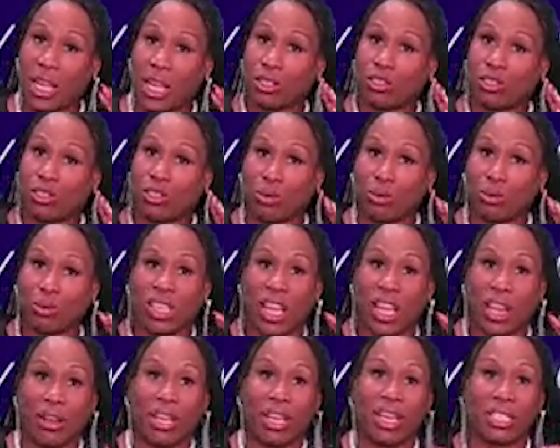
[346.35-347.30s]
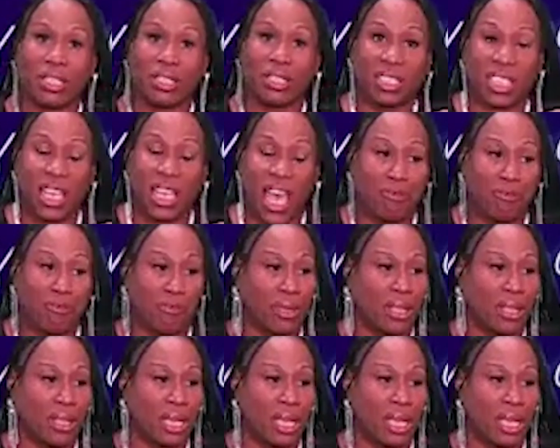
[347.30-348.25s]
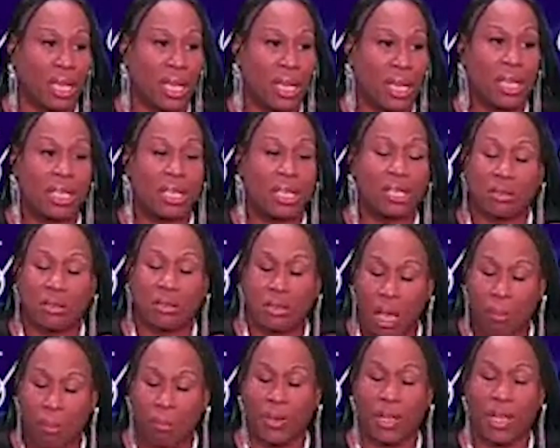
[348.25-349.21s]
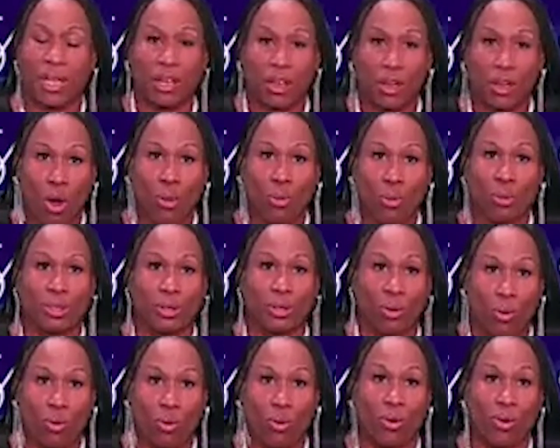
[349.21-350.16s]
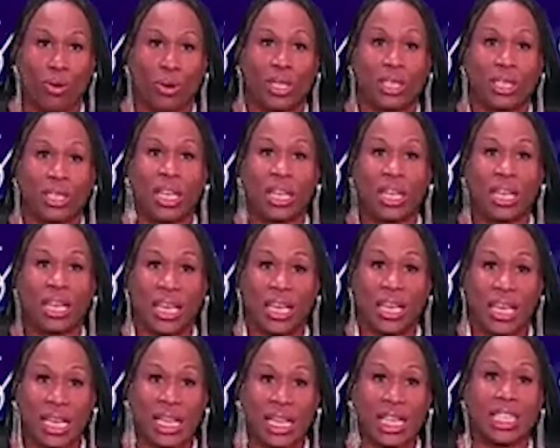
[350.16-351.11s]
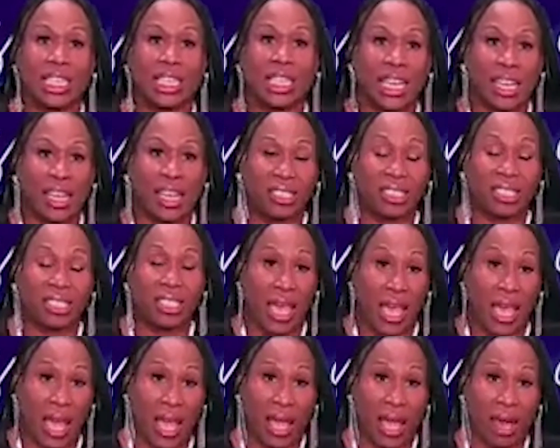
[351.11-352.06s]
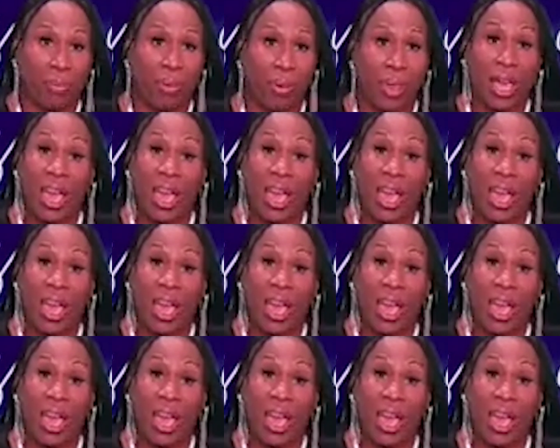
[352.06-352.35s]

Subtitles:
So there is definitely something going on in this camp.